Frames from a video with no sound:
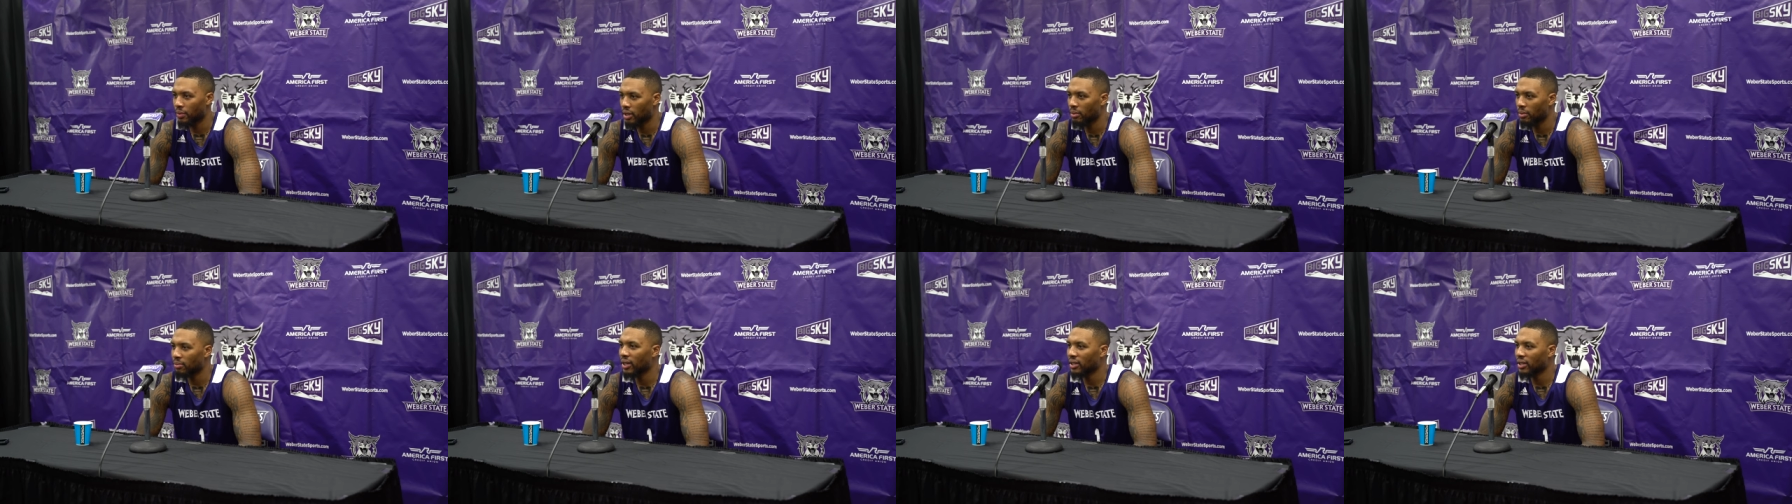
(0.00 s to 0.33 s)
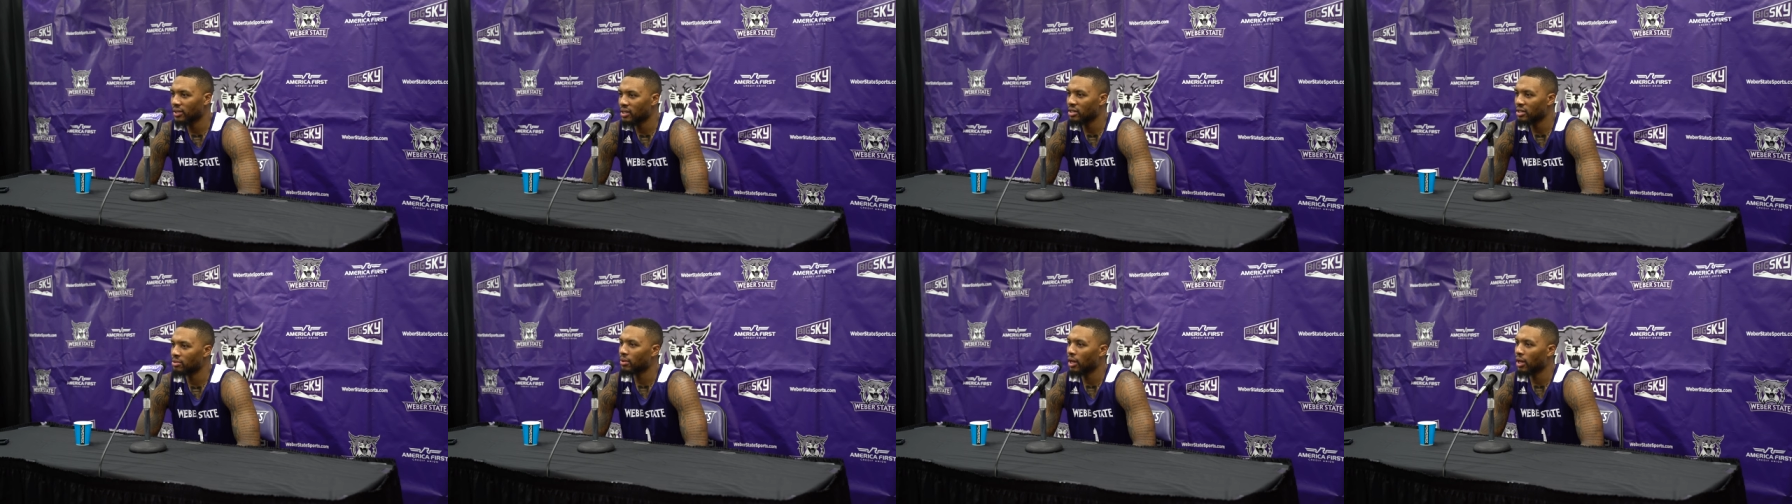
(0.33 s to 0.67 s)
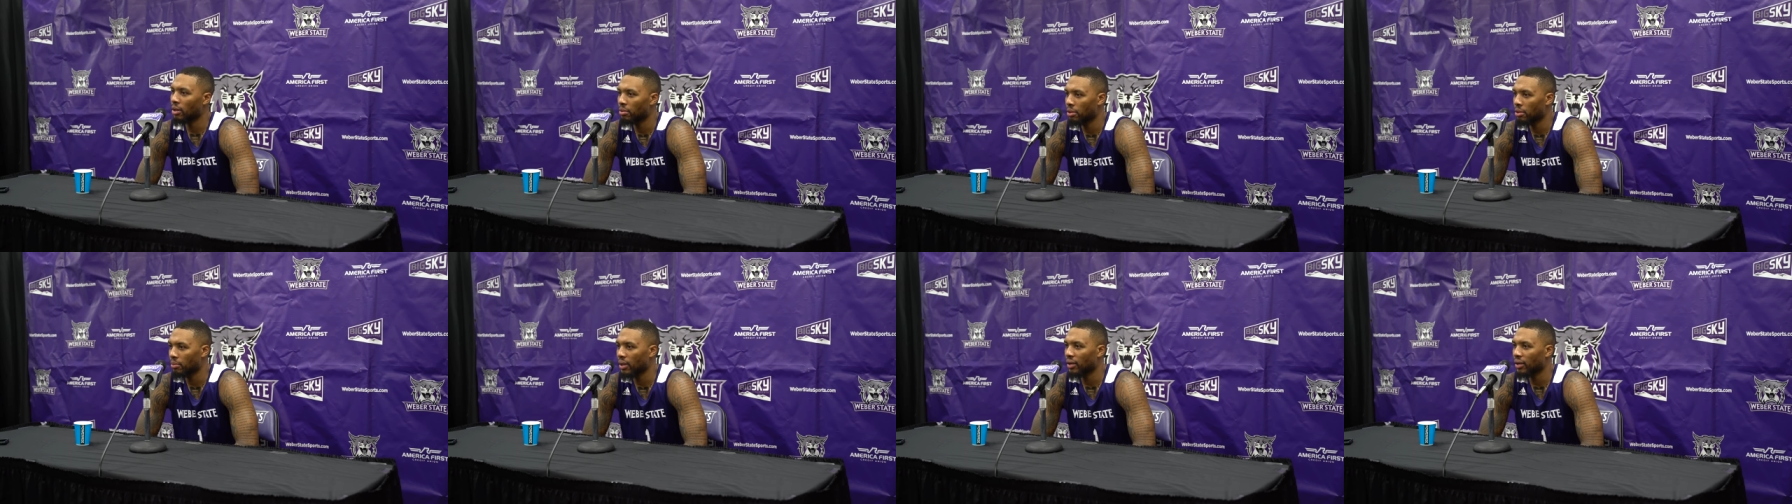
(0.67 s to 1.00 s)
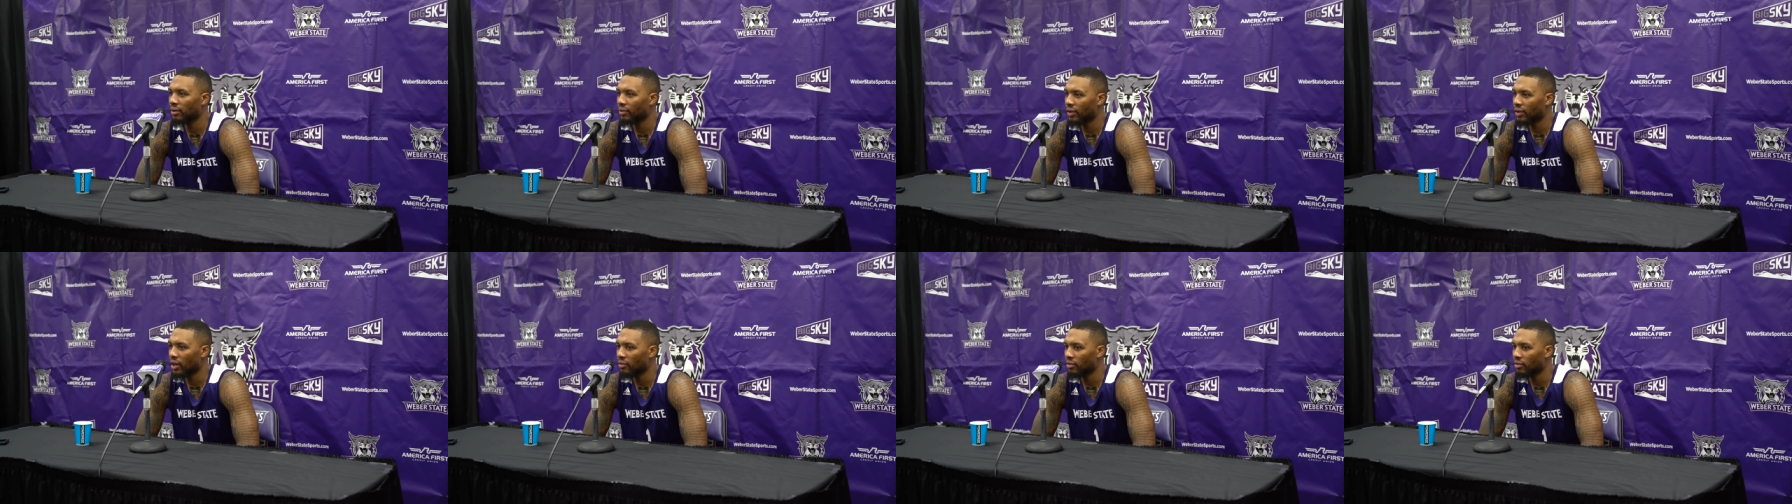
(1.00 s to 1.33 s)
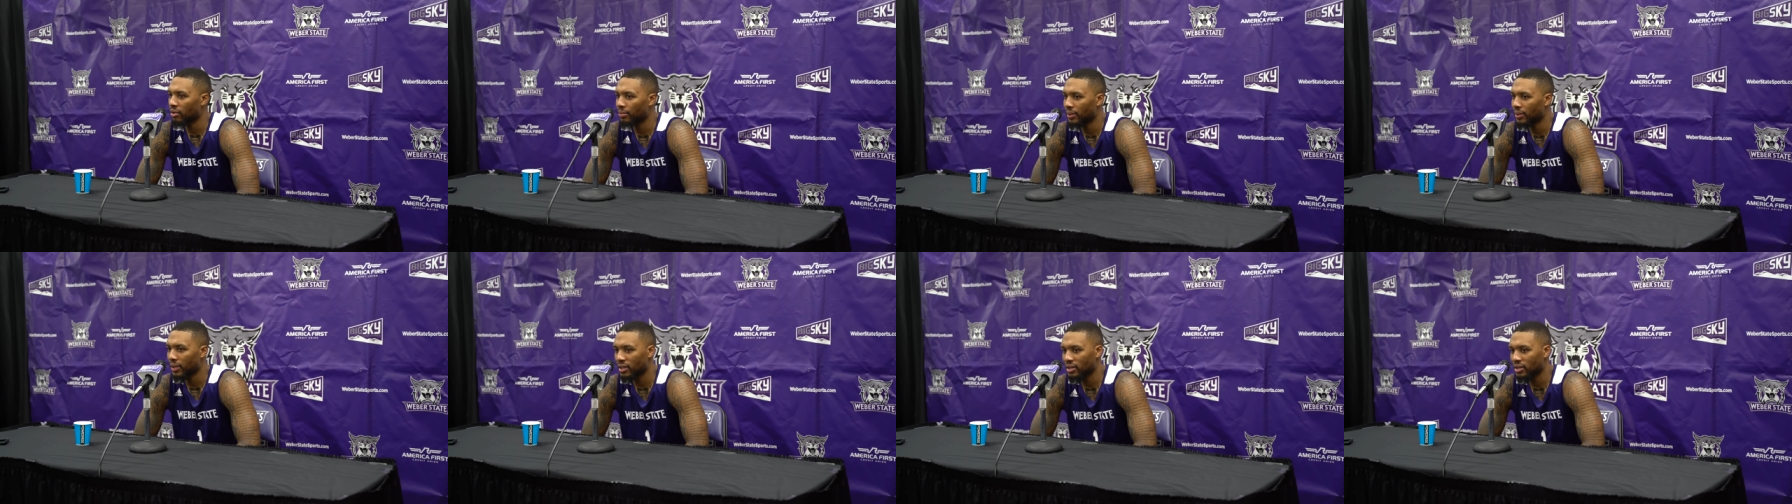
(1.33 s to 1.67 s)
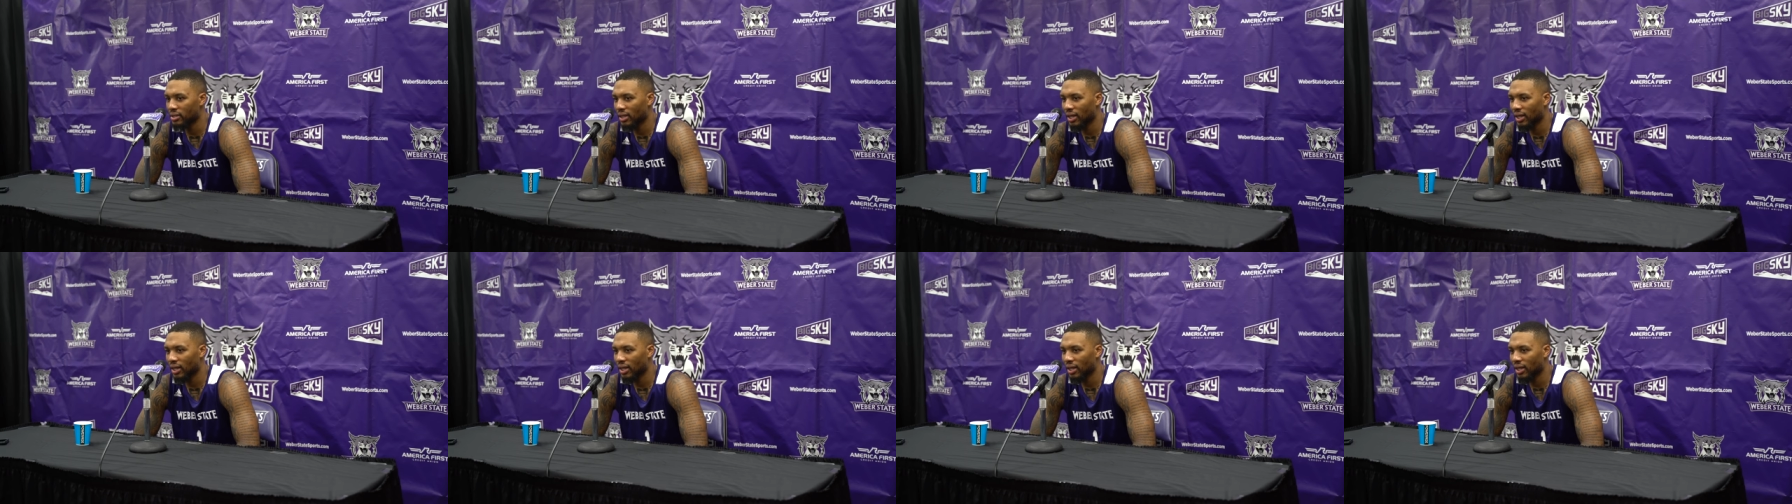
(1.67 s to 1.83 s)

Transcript: I'm like, this might be my favorite, but it's